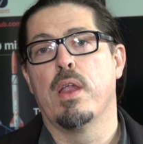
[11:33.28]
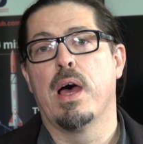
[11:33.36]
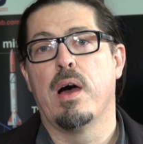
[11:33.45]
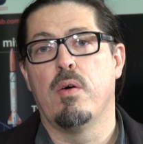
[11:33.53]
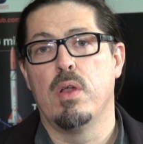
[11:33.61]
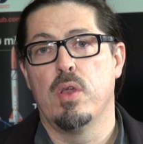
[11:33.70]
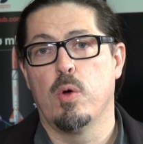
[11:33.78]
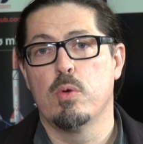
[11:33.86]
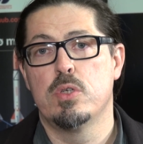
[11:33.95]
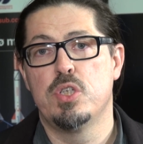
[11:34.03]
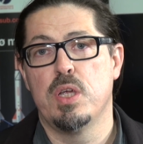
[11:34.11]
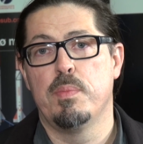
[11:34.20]
our
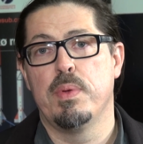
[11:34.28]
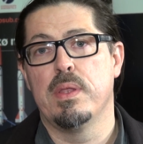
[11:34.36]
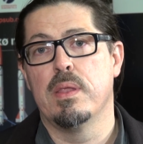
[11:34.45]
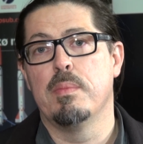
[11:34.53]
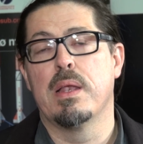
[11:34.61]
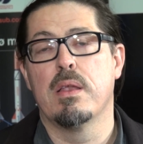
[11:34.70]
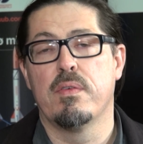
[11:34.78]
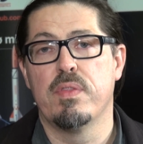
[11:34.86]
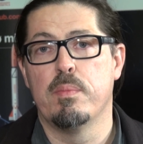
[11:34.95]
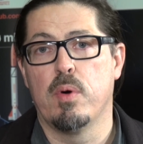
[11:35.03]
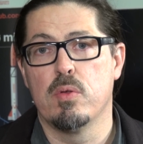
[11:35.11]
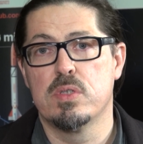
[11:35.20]
launch ship in the middle of the
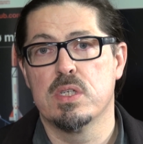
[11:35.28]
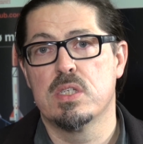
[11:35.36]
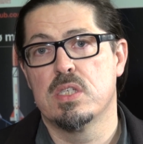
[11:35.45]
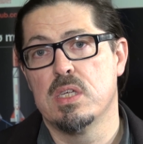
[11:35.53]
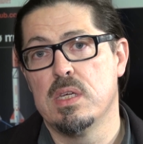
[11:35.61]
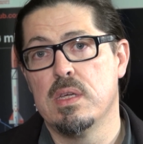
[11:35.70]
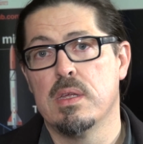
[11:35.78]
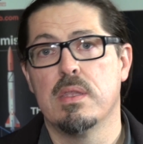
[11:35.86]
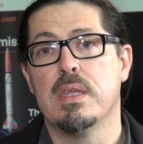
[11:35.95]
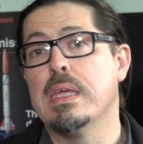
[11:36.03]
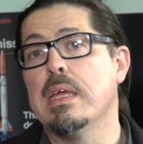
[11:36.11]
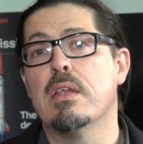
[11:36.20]
Baltic Sea in the
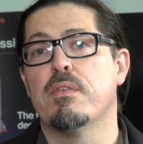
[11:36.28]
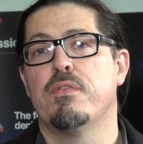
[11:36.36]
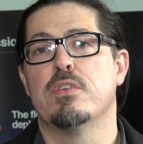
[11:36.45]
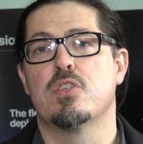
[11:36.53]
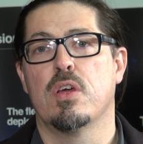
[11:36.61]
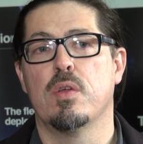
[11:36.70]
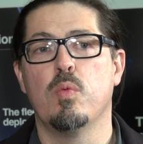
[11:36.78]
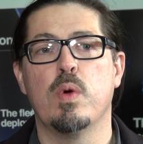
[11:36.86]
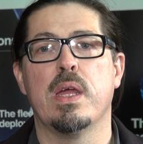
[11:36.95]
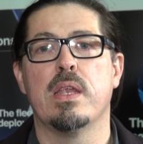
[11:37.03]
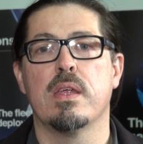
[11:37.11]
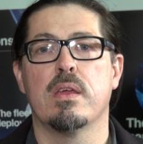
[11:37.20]
heat of the sun,
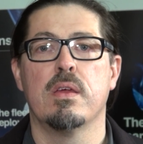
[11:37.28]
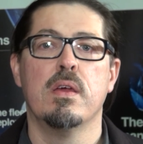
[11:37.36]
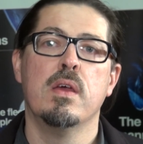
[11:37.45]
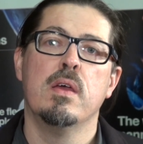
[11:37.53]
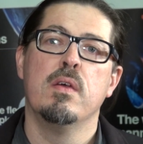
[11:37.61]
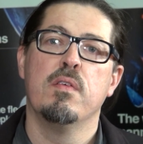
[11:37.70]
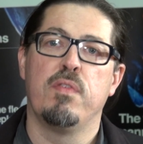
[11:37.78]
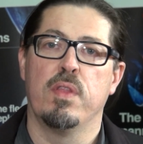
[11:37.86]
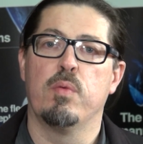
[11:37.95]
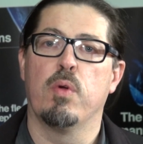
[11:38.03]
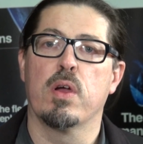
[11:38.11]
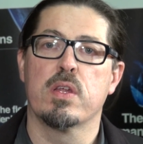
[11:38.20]
waiting for the
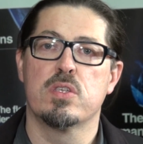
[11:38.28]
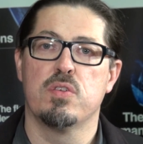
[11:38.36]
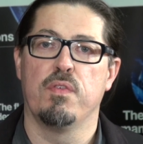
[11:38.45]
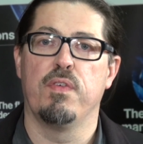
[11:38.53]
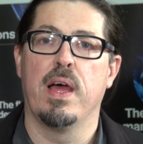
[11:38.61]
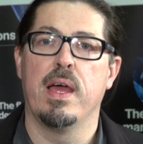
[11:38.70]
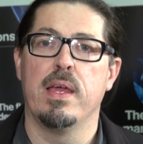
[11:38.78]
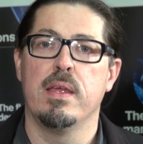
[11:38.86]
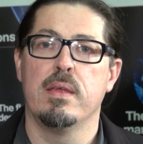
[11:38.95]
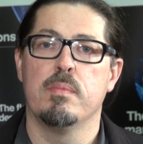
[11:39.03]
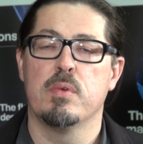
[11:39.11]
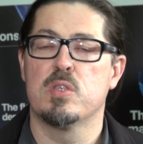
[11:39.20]
rocket to fly,
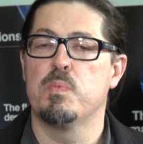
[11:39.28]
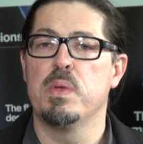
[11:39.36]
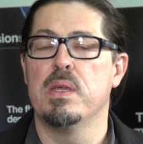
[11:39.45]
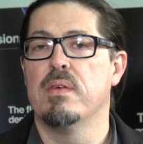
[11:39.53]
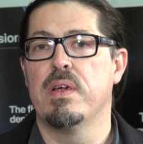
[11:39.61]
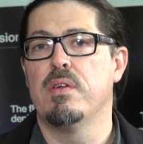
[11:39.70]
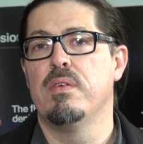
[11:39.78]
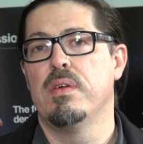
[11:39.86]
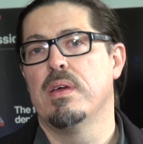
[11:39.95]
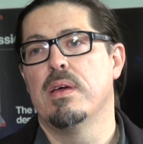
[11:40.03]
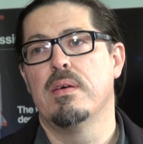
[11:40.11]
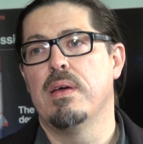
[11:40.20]
must be a
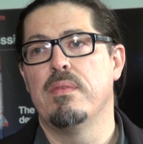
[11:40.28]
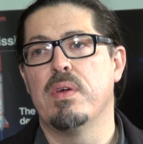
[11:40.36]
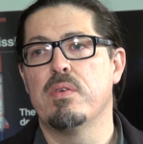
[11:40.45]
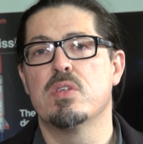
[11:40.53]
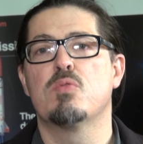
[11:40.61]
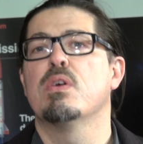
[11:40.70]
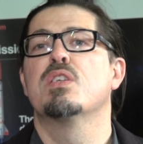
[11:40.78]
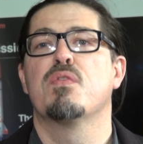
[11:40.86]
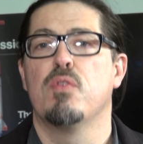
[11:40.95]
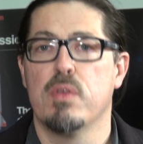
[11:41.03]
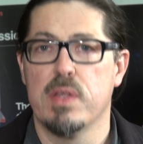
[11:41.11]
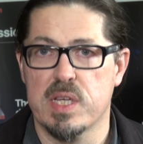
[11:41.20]
very
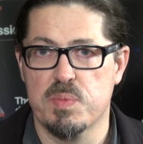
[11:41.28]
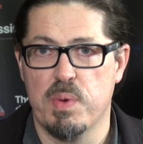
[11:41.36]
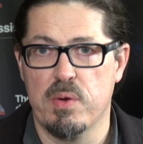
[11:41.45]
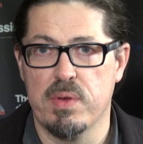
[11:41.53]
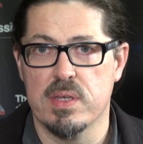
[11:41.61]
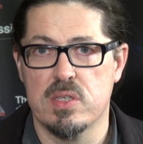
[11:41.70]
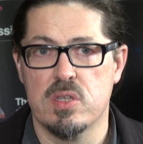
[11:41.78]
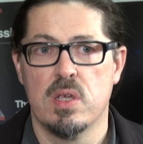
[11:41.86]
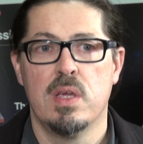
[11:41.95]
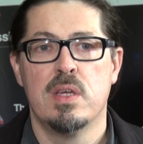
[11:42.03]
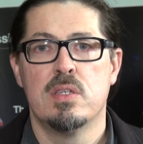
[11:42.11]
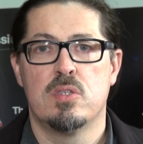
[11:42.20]
stressful experience.
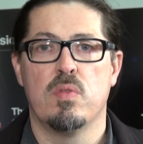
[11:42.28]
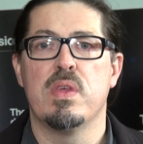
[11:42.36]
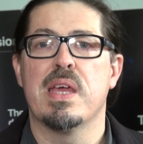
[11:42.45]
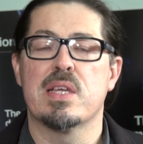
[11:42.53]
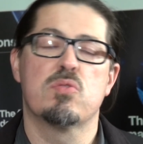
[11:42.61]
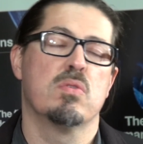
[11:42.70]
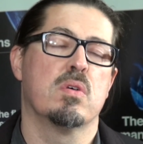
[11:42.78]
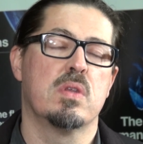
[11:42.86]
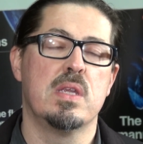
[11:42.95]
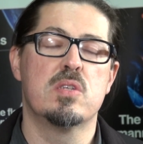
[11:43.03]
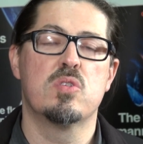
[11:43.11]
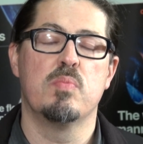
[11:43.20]
So the astronaut
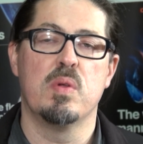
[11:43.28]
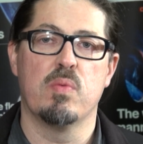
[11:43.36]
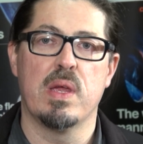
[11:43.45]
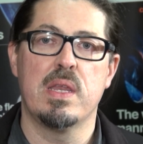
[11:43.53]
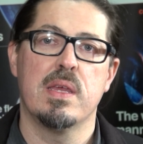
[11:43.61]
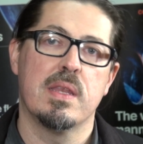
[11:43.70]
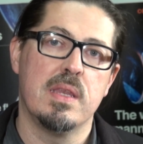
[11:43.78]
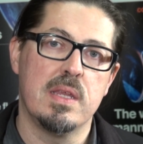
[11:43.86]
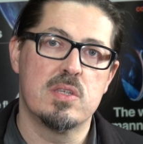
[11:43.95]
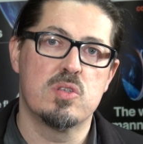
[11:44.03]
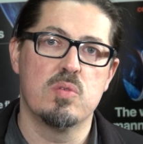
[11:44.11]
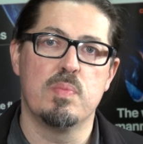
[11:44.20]
needs to be ready and
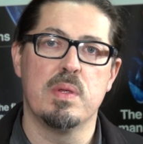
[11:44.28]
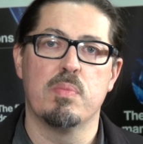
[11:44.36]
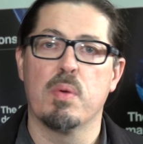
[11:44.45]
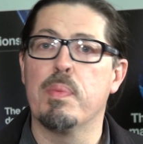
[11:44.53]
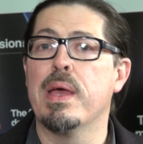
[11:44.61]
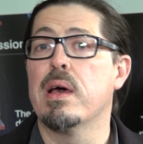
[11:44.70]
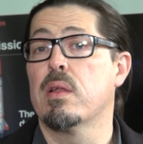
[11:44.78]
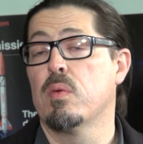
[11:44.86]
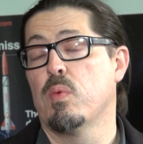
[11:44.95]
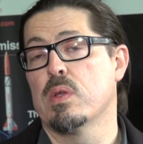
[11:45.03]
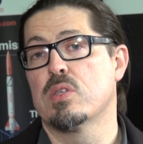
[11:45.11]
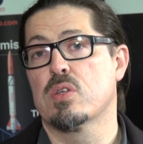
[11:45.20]
needs to be prepared on
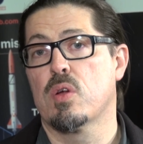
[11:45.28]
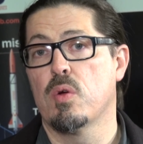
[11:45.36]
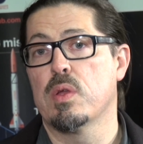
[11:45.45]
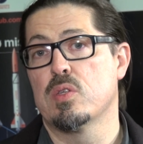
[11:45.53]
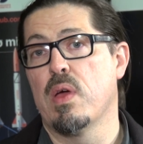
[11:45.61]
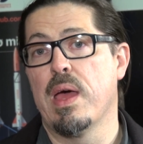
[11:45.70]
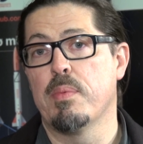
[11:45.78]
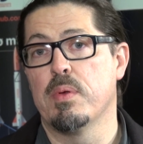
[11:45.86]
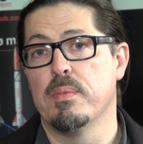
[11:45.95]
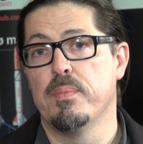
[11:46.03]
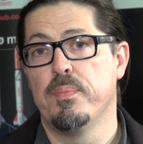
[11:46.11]
what's going to happen.